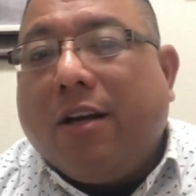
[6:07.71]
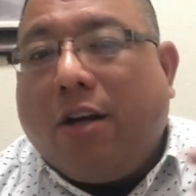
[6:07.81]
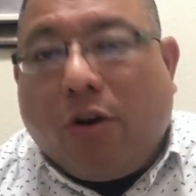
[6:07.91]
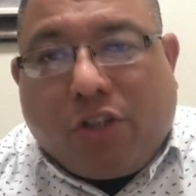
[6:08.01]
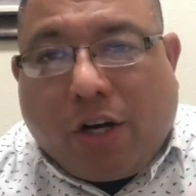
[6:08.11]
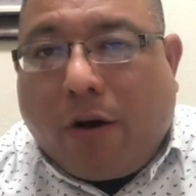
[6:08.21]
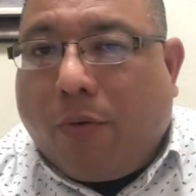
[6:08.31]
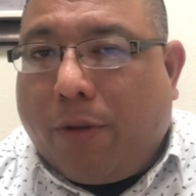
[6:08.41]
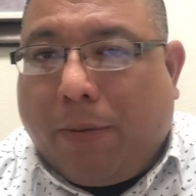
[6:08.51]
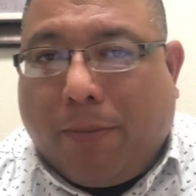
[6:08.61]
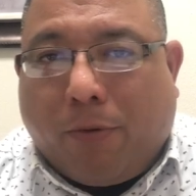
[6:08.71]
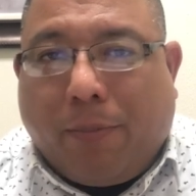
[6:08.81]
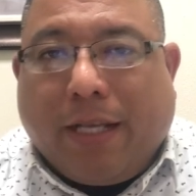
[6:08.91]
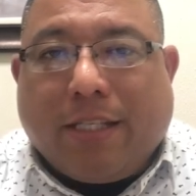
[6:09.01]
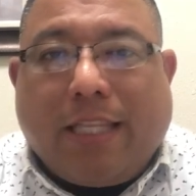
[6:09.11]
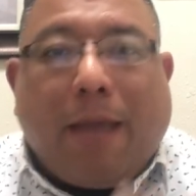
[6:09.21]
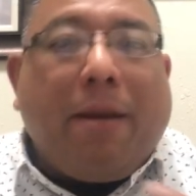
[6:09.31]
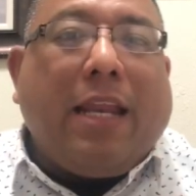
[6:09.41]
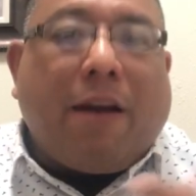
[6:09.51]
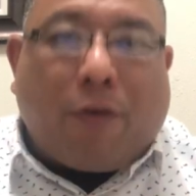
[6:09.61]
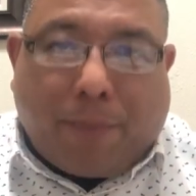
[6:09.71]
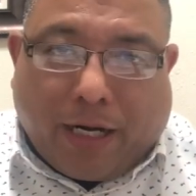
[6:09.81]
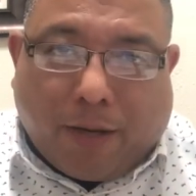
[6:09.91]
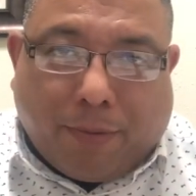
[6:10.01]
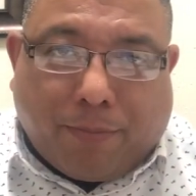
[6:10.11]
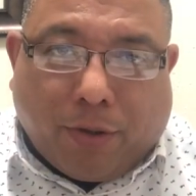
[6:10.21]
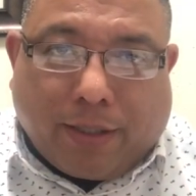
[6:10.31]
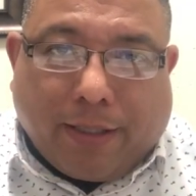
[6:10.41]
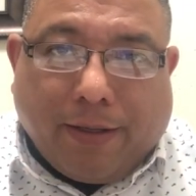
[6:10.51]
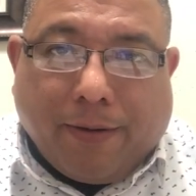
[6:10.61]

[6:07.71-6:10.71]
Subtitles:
Go share it with people because they may never pick up a book.